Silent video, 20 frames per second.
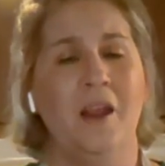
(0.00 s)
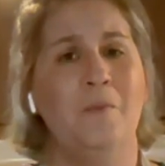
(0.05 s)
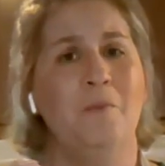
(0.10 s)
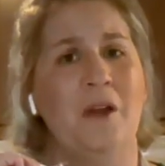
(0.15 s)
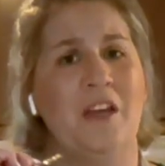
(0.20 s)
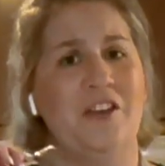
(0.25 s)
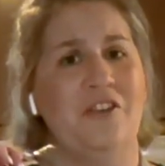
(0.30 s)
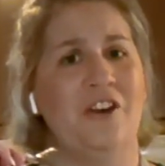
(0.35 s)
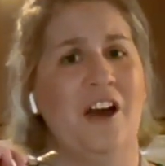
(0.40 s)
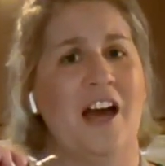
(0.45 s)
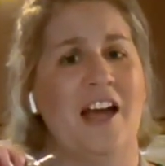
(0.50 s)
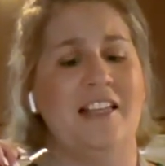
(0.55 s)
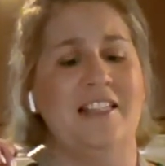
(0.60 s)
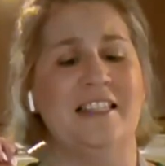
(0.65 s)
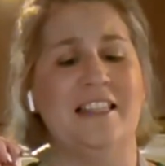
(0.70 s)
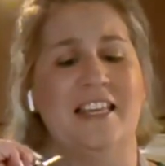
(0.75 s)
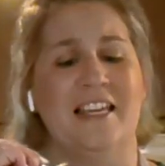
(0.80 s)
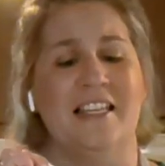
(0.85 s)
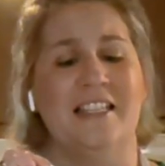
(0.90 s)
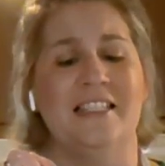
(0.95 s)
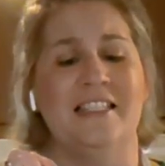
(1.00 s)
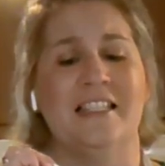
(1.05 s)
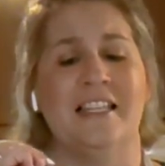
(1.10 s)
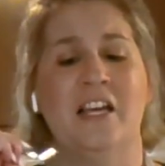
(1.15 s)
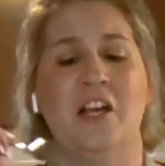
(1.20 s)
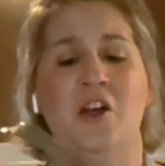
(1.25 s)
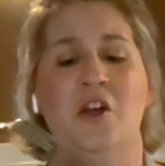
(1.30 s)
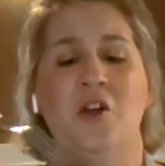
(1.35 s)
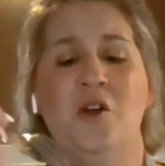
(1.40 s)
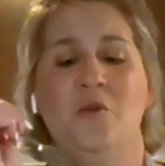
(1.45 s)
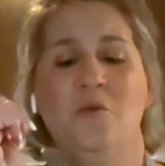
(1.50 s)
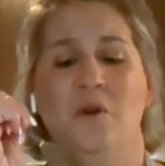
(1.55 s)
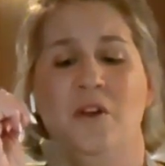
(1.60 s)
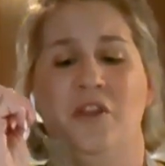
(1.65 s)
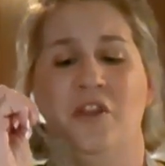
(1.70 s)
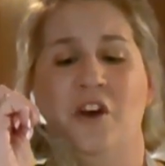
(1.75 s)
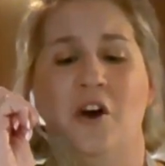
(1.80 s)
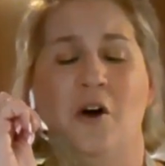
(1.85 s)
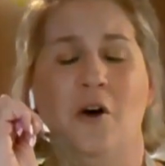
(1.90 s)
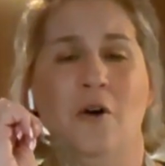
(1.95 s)
But you guys, this with
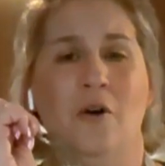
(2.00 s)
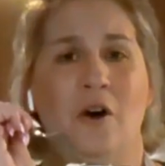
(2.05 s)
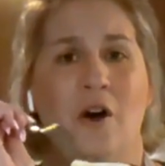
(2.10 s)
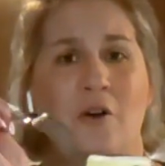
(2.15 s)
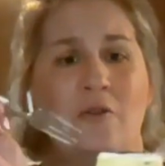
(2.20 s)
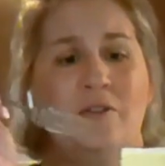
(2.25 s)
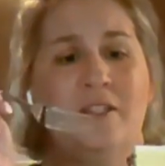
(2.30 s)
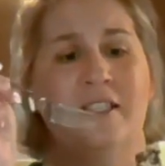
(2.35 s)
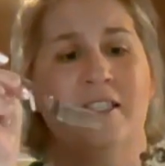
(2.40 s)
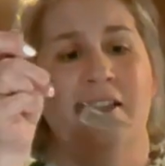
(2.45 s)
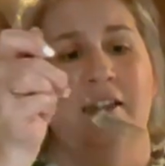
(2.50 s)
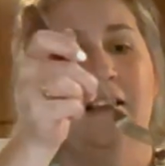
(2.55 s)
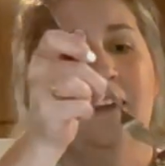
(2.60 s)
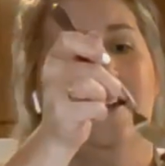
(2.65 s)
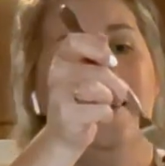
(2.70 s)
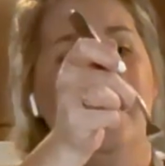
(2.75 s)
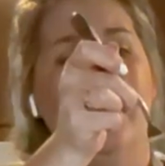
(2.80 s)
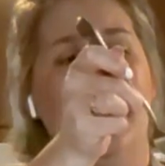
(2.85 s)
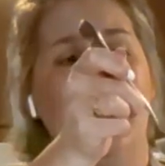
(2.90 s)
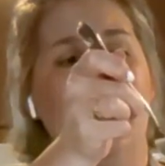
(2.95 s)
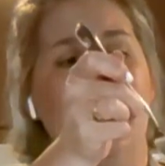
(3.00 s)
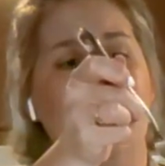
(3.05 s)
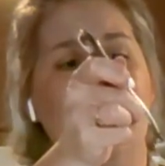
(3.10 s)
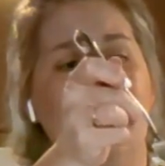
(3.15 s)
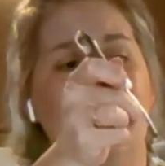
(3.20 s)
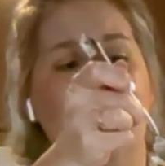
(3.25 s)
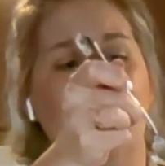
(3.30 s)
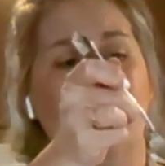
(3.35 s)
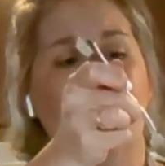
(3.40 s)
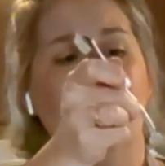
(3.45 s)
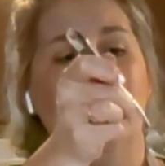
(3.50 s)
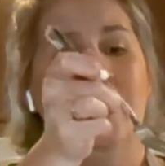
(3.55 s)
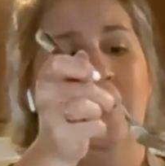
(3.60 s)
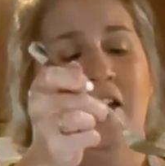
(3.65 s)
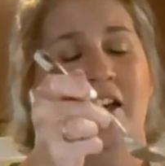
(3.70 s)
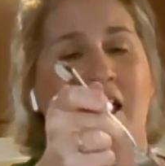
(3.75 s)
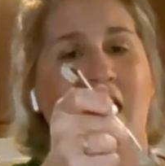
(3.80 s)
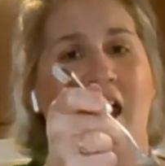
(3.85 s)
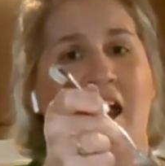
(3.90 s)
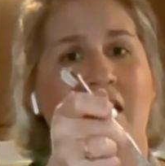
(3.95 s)
the Ho-Hos in here
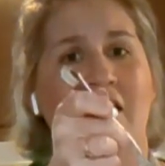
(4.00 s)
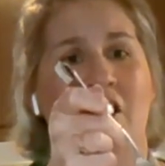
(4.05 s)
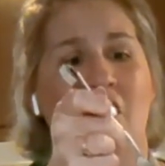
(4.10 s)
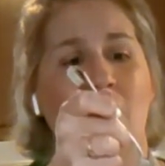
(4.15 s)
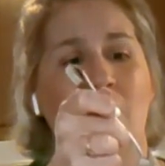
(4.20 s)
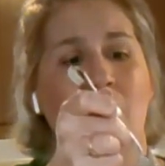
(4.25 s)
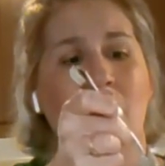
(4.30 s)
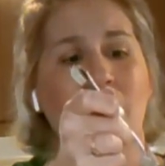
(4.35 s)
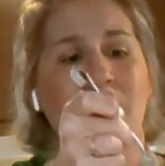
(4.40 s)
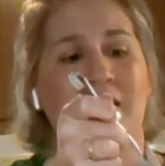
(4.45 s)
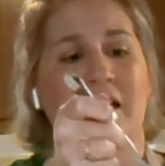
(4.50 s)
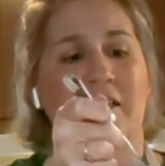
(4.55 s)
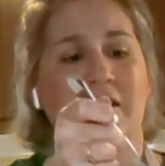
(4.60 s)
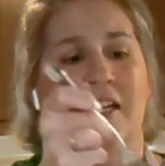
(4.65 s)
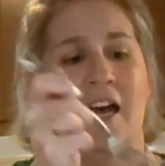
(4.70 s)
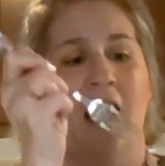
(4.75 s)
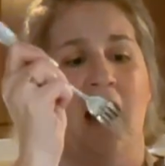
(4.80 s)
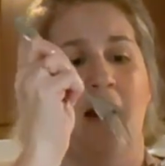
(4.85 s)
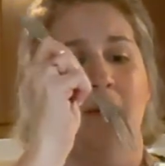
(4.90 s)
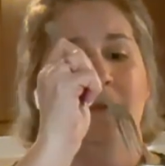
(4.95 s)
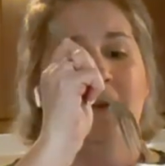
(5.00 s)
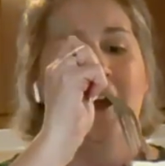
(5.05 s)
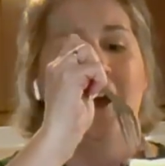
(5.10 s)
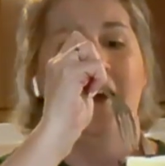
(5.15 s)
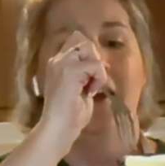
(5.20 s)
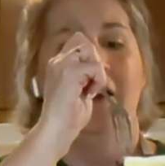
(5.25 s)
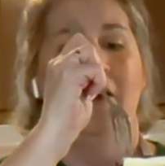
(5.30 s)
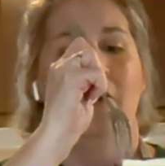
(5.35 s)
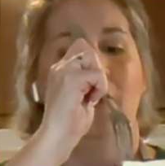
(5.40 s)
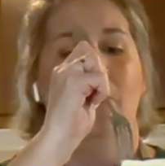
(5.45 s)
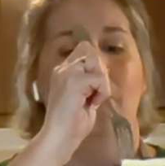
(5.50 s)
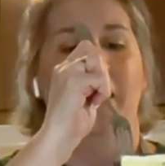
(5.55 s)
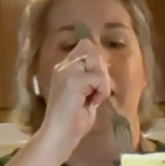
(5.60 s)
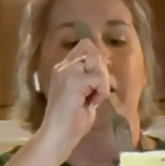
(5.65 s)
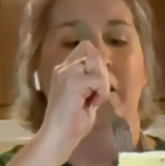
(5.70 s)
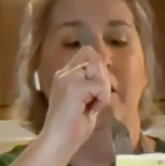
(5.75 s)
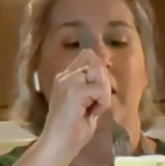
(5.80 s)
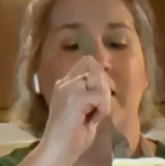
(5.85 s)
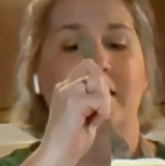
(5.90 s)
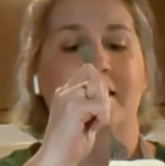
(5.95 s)
and Ho-Hos on top yet, oh my
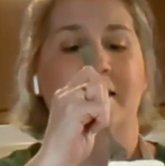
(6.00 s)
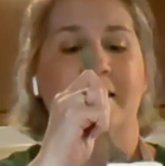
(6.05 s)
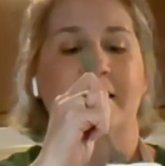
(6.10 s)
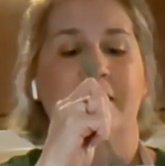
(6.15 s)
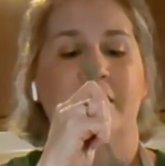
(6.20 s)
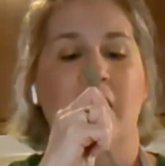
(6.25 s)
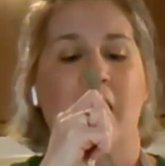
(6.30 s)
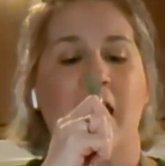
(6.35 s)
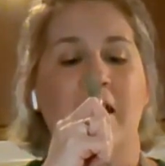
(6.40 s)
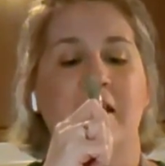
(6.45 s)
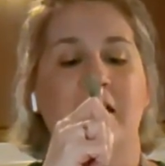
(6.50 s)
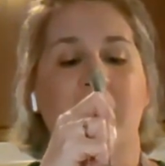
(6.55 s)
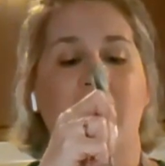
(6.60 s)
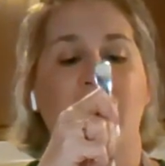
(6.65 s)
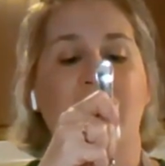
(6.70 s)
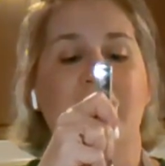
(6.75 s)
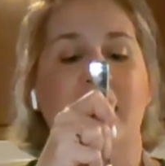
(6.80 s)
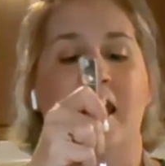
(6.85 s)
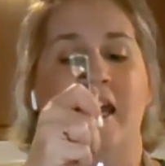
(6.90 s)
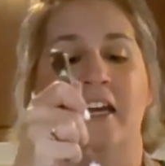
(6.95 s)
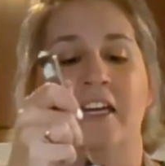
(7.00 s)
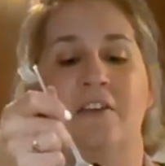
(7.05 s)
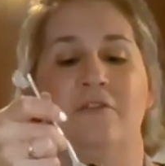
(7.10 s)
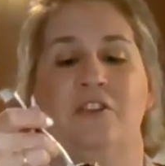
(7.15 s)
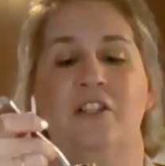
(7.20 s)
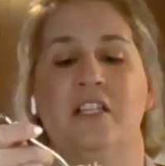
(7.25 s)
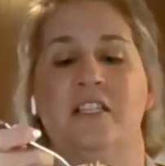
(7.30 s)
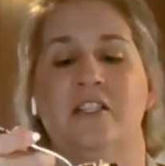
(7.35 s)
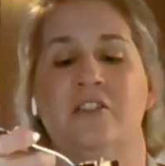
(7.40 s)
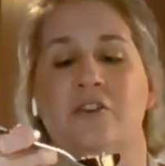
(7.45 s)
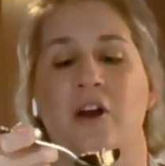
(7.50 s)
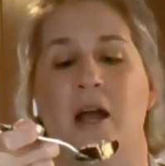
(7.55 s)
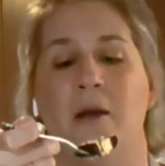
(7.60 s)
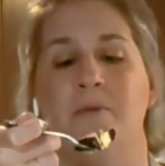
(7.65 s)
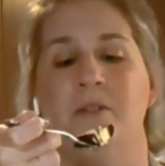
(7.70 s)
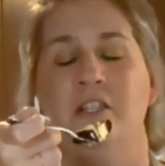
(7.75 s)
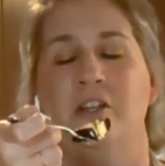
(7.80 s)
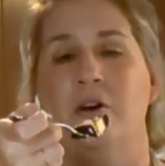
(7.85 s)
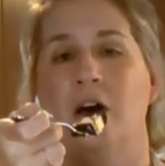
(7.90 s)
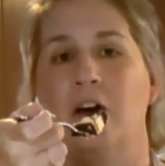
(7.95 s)
goodness. I can't even describe
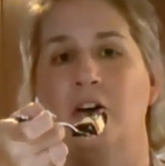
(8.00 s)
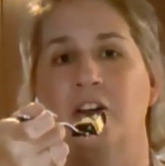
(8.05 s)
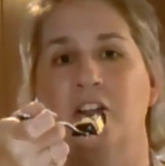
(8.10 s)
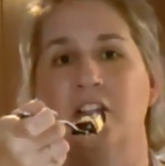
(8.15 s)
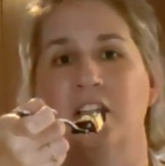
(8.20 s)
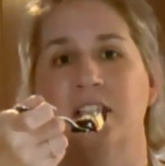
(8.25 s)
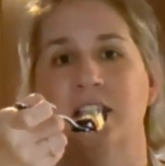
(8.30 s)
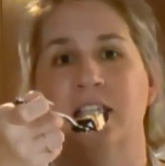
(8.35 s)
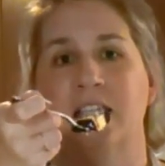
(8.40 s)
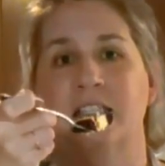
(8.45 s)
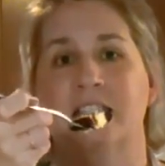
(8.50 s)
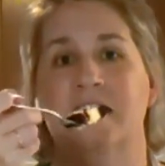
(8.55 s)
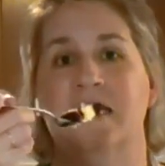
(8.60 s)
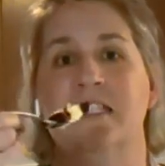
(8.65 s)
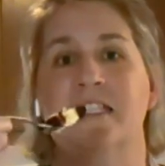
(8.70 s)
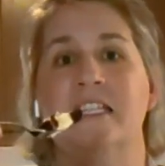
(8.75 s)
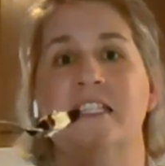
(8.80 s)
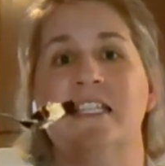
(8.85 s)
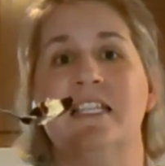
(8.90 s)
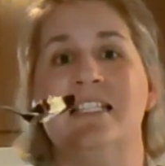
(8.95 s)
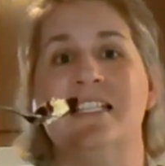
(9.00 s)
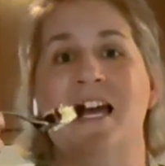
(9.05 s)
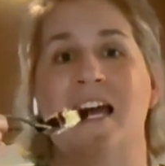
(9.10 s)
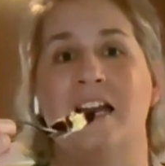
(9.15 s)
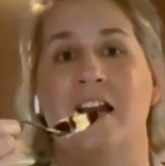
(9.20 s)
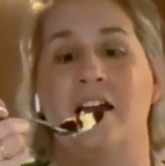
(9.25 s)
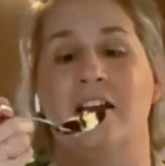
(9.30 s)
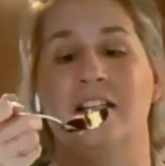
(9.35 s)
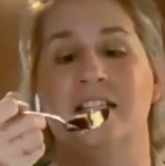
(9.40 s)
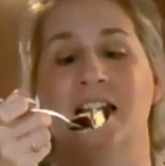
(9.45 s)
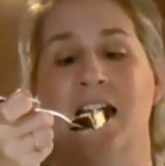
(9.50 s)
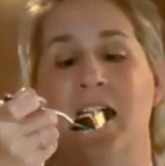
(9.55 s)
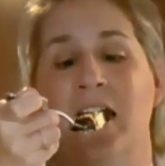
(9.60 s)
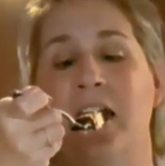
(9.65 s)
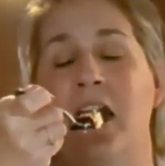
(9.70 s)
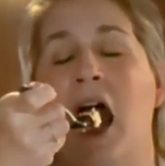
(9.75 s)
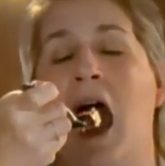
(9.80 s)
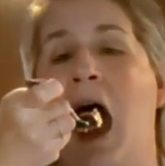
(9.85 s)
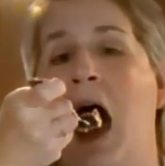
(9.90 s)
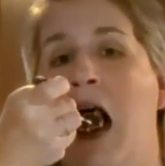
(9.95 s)
to you how good this is. This is a 10 out of
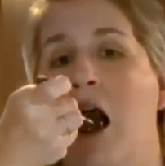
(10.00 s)
10.